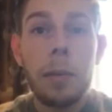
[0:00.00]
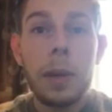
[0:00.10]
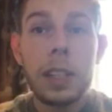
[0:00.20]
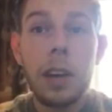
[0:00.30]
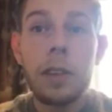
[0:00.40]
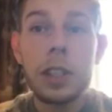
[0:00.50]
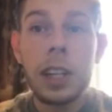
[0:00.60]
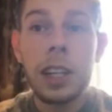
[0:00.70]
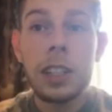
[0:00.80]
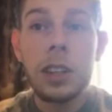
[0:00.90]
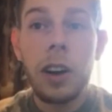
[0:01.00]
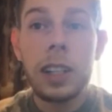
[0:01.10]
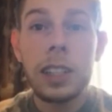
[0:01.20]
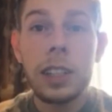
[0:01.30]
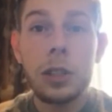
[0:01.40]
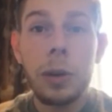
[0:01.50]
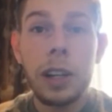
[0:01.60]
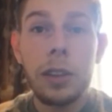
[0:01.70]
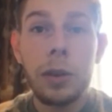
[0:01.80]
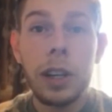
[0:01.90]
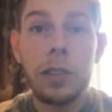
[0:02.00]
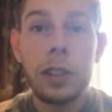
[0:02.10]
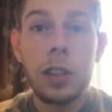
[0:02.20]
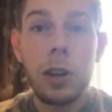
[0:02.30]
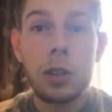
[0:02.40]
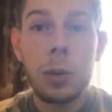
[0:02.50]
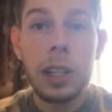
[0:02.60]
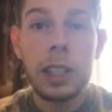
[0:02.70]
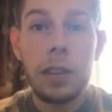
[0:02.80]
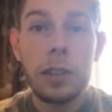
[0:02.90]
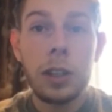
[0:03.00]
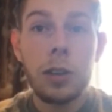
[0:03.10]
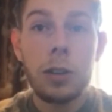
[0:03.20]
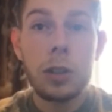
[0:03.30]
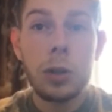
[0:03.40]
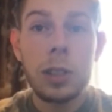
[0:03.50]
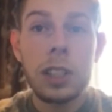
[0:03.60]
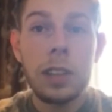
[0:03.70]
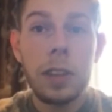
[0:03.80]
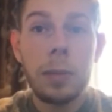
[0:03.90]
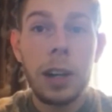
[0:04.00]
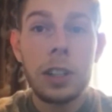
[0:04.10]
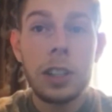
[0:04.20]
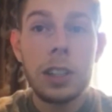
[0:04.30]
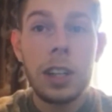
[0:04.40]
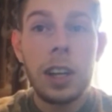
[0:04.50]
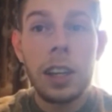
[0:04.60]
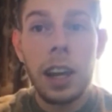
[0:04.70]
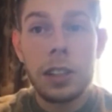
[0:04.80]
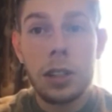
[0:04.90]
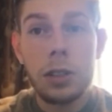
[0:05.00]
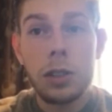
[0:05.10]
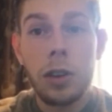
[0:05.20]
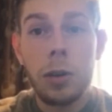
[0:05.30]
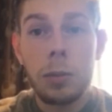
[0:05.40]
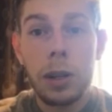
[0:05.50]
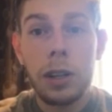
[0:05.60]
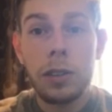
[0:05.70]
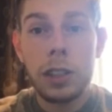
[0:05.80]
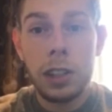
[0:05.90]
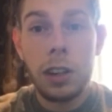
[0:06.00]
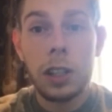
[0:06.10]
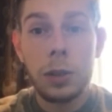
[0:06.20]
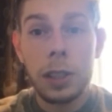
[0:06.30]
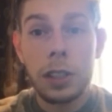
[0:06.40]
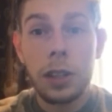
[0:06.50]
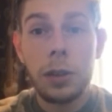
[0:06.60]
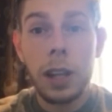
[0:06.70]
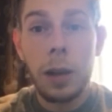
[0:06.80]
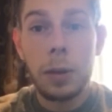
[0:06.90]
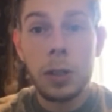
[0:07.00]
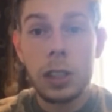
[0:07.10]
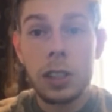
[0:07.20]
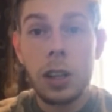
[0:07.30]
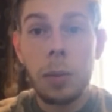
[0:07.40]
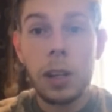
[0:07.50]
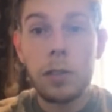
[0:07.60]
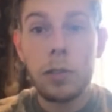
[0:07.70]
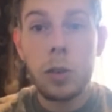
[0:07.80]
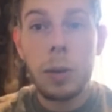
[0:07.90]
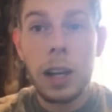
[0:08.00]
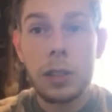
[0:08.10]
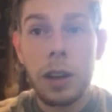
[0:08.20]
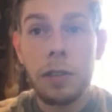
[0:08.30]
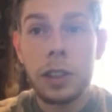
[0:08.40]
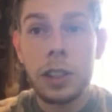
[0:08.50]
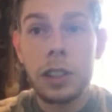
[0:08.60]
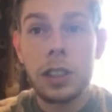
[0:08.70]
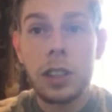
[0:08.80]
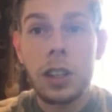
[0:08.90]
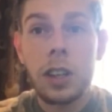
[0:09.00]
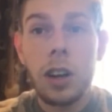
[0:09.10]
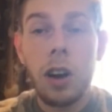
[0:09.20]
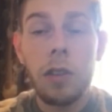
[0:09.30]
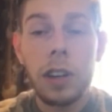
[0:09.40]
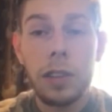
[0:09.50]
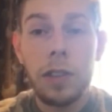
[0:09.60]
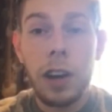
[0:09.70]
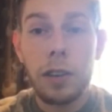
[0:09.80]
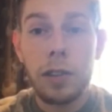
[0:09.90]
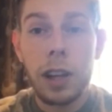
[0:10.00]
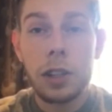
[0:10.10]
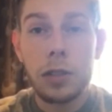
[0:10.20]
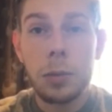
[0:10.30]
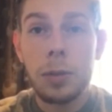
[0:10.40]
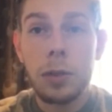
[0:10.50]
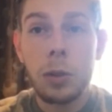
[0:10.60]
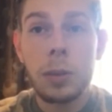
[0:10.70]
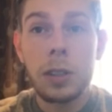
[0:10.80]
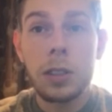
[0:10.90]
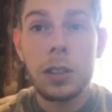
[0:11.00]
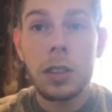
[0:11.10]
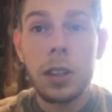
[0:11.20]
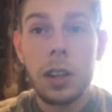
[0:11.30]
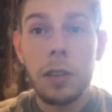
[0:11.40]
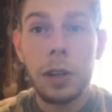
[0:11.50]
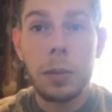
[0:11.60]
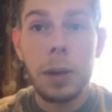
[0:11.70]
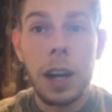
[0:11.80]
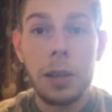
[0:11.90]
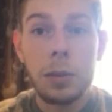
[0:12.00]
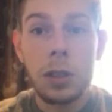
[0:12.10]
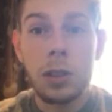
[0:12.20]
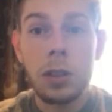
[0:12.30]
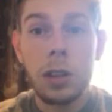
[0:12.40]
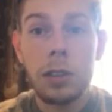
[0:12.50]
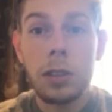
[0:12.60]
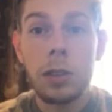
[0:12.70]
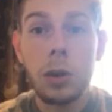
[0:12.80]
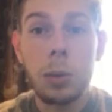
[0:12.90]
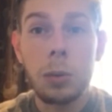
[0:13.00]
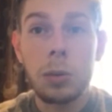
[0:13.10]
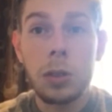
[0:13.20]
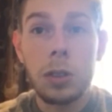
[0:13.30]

But he's averaged at least 90 in 23 of his last 27 Euro Tour and TV matches. That excludes the Grand Prix. Obviously, I like to exclude that because it's a double-in format, so averages aren't really a fair reflection of performance if we compare them to normal